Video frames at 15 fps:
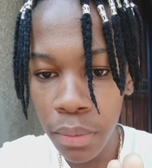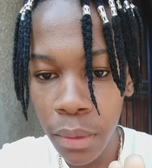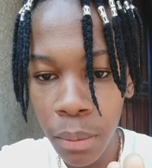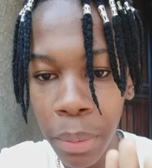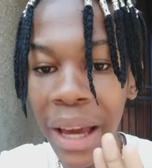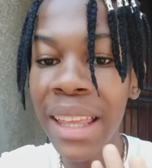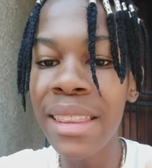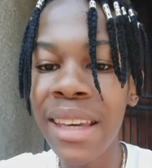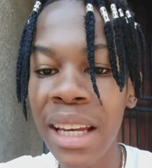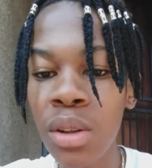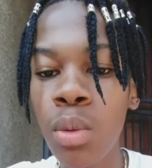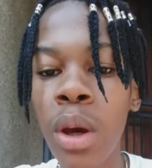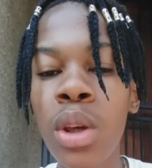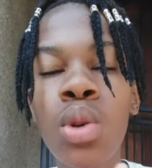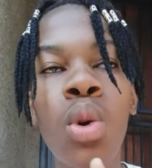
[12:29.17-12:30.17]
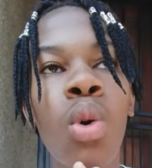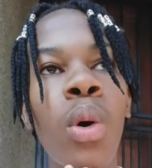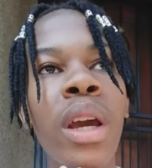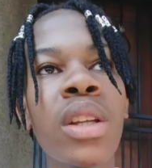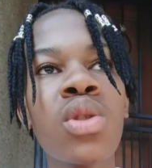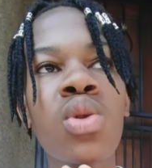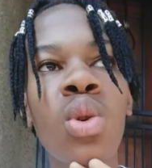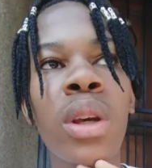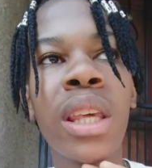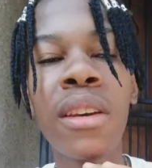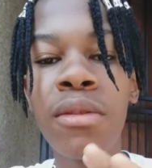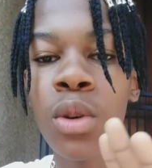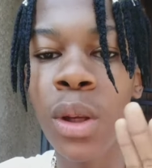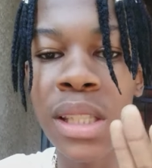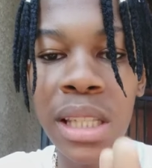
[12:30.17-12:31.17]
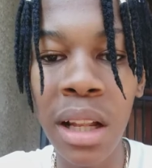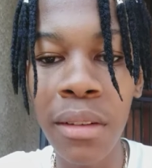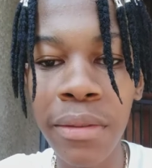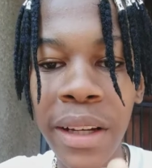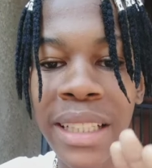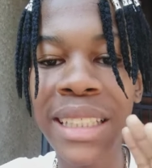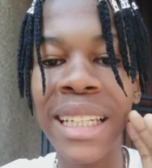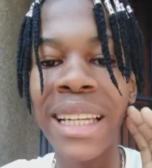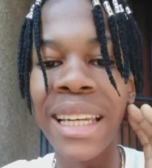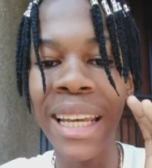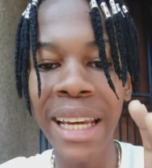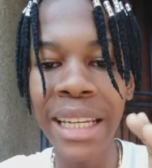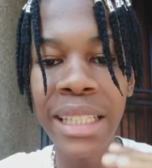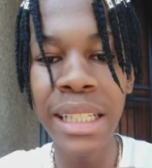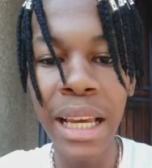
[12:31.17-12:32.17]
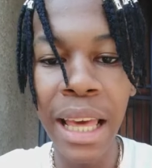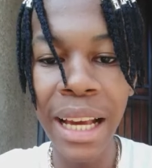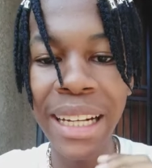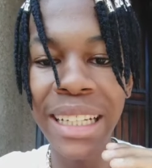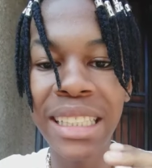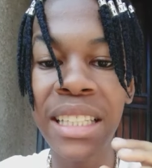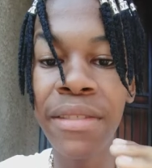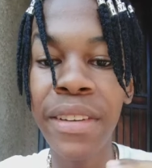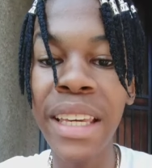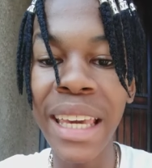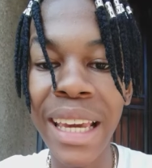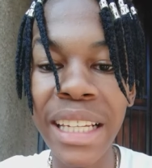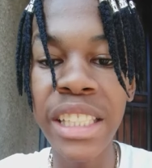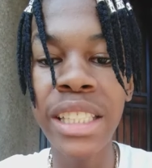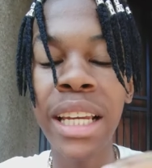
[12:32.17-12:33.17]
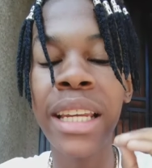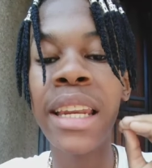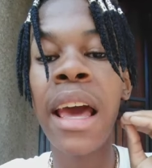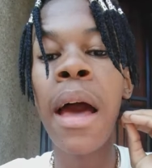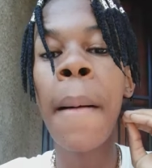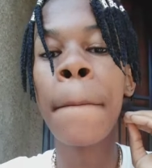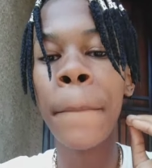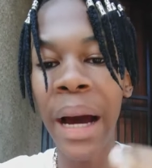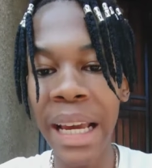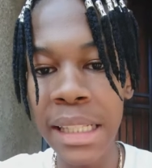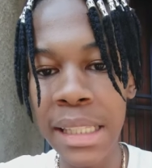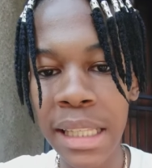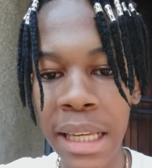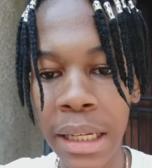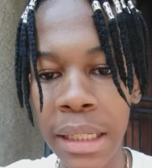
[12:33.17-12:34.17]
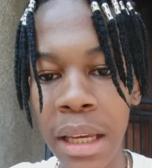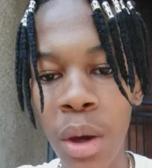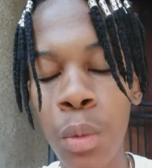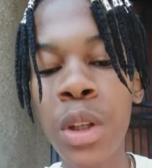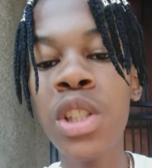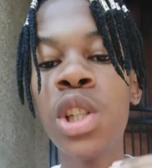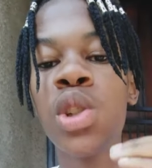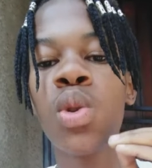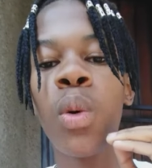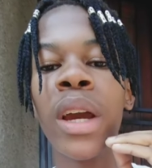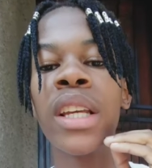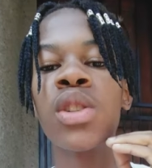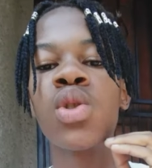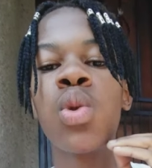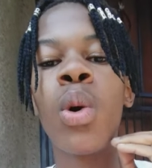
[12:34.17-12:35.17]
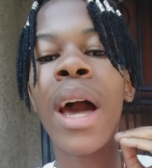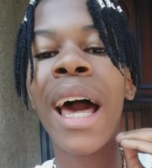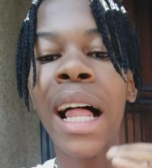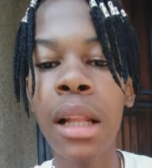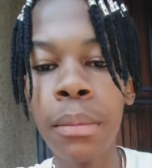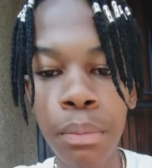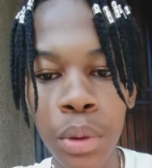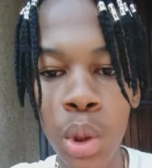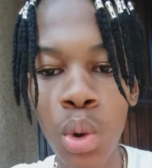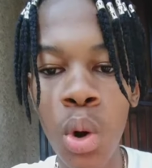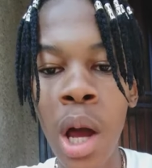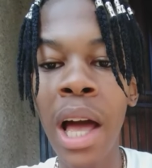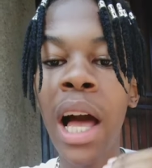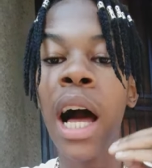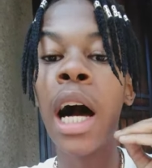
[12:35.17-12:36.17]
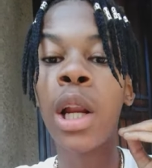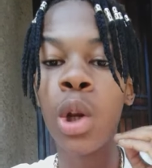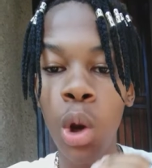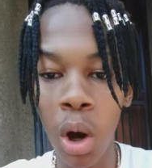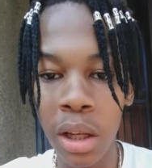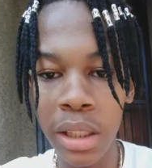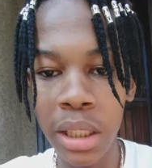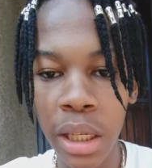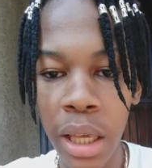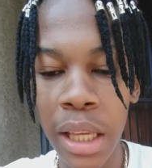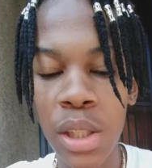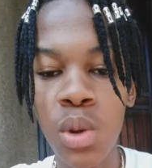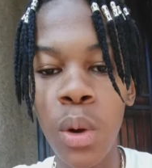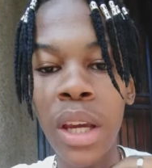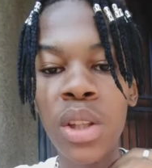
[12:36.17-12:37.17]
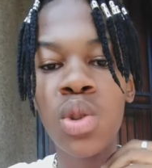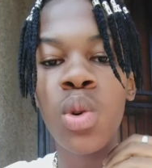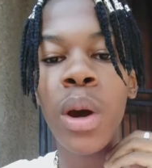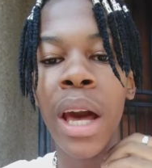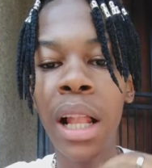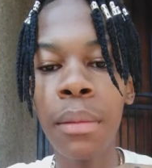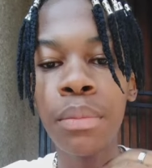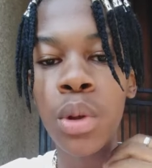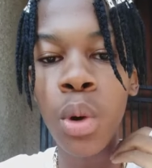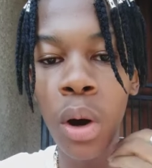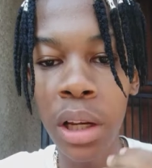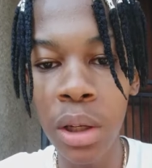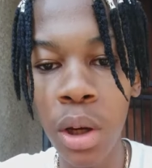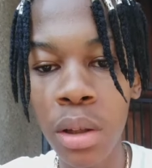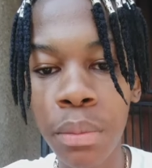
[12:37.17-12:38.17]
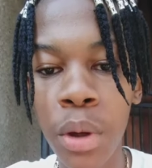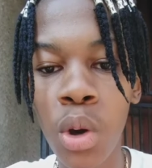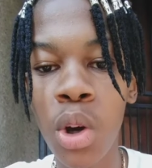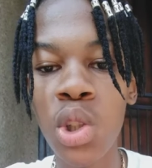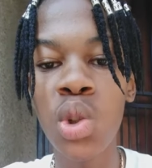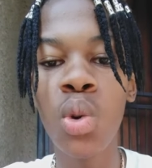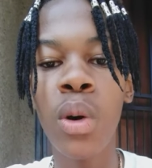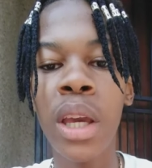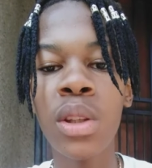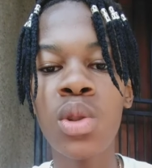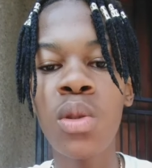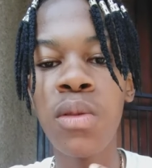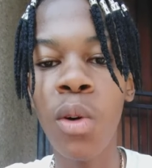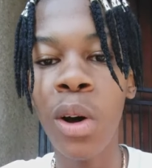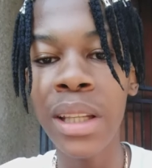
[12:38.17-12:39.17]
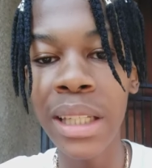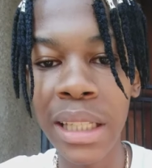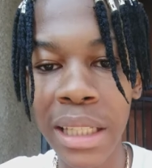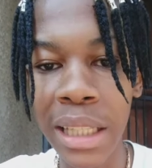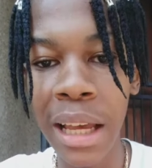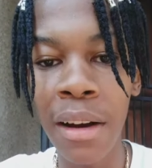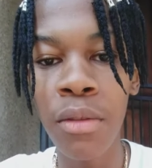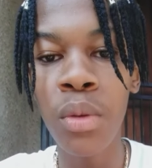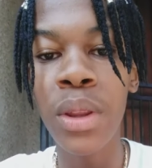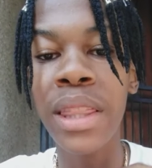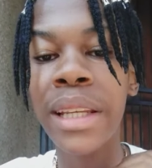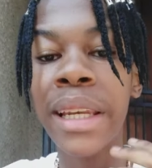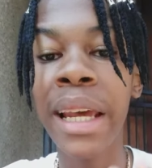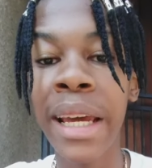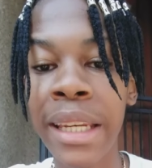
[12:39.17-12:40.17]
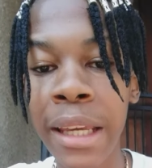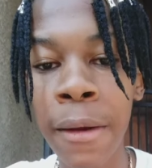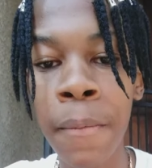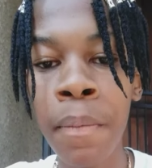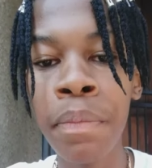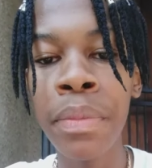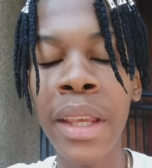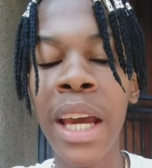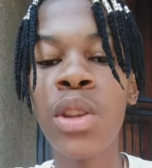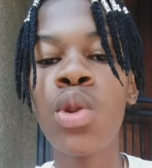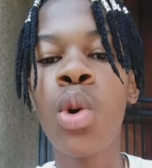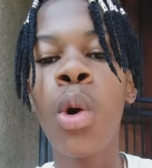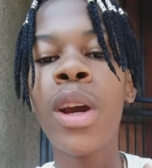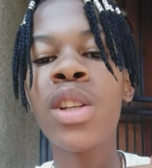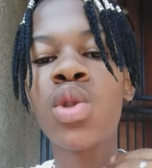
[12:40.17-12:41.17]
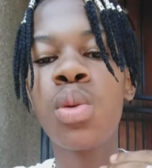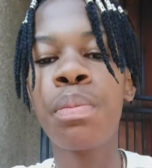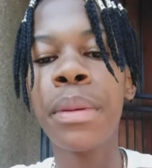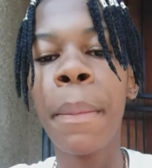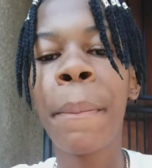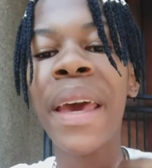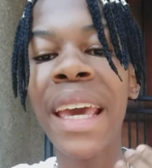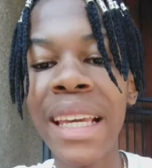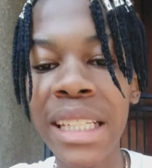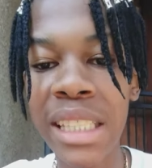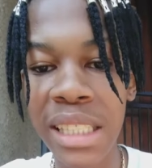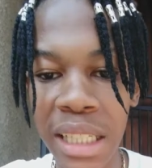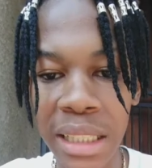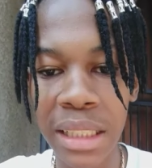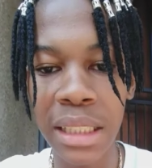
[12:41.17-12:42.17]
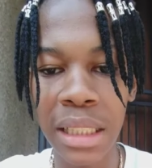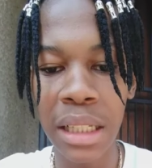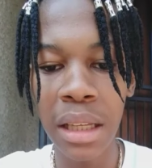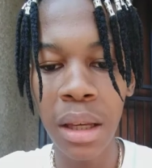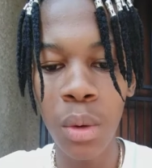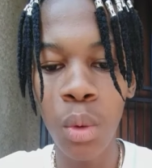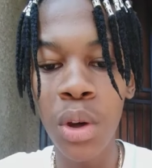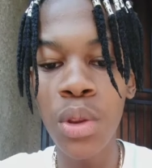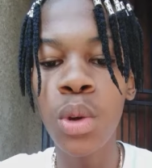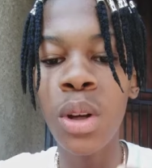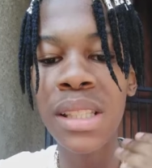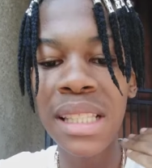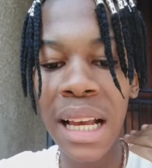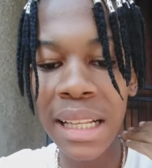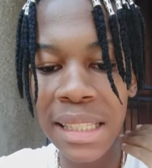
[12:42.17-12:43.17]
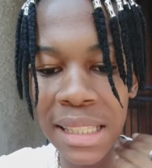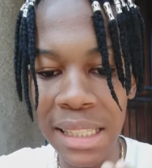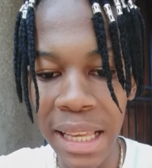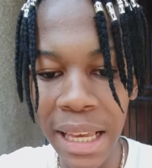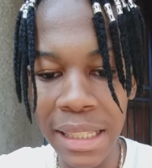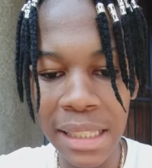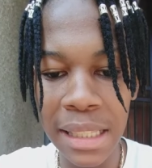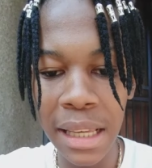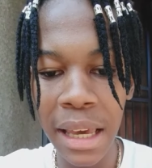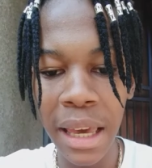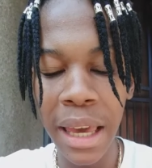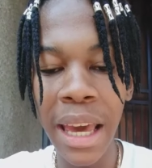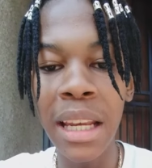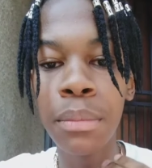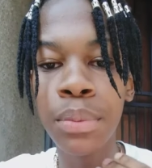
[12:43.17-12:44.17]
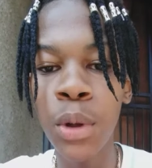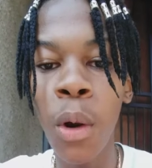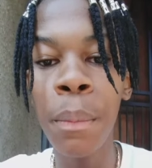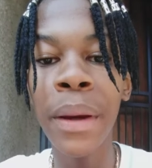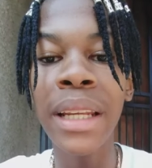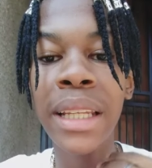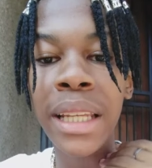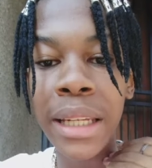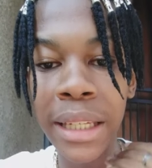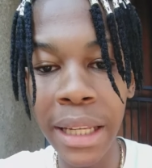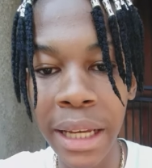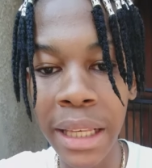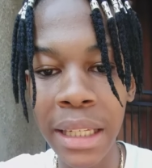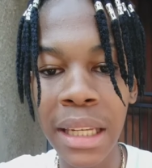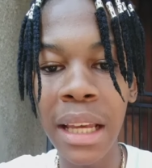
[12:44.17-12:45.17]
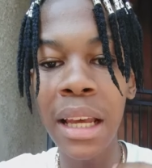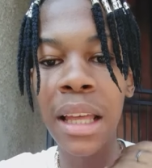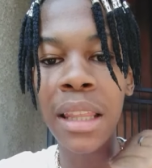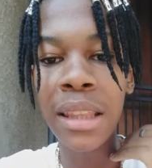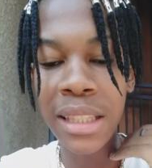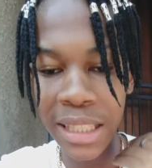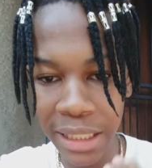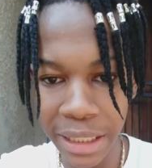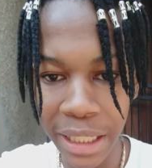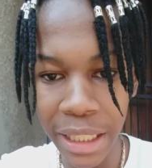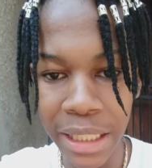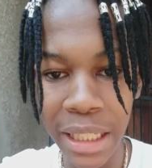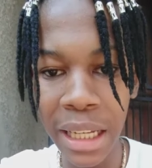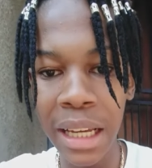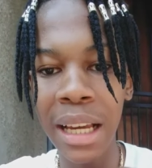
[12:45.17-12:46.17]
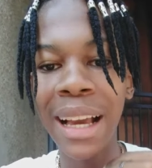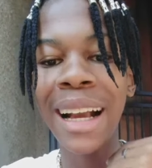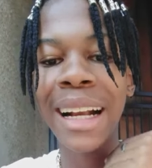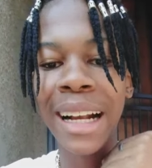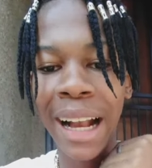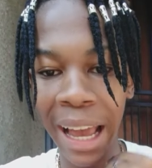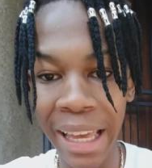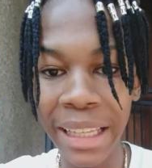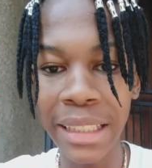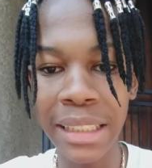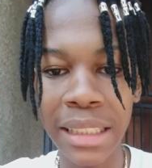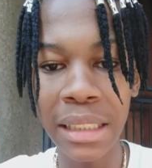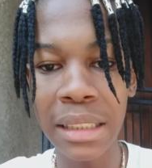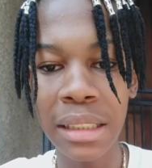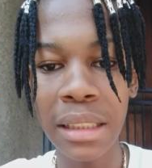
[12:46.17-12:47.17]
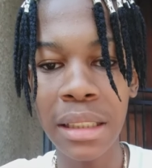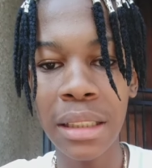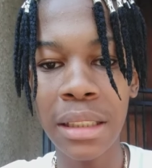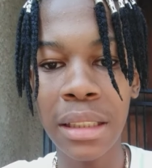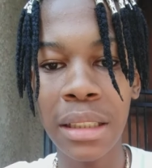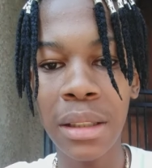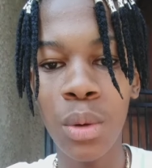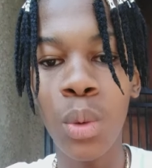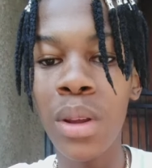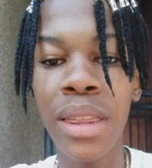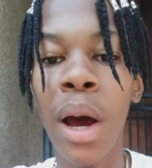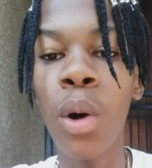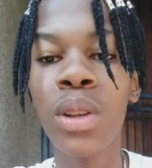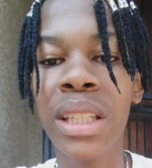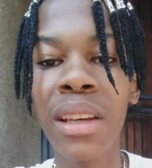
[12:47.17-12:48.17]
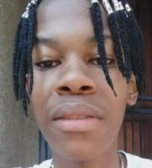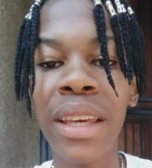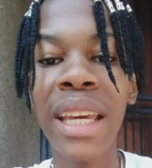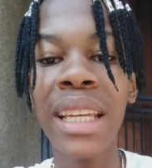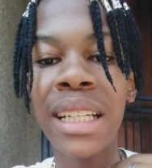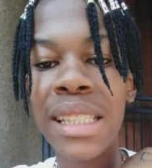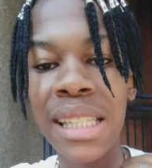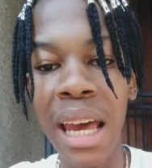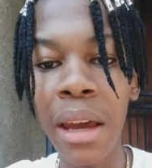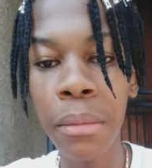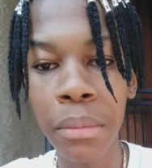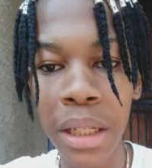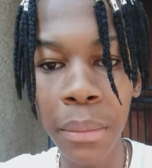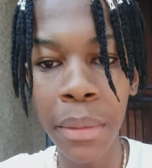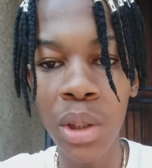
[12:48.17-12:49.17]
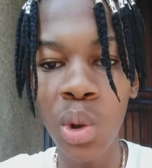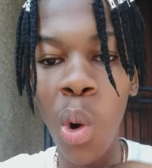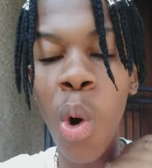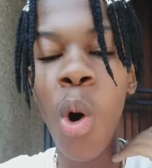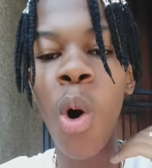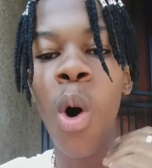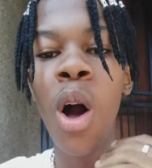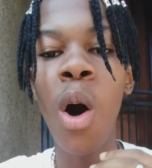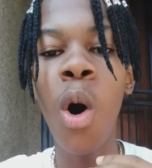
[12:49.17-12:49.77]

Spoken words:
By that way, you're going to give yourself a delayed gratification mindset, which is going to help you a lot. It's going to help you a lot because you're going to fall in love with learning and you're going to be patient with your success and properly learn trading right without giving it a time limit or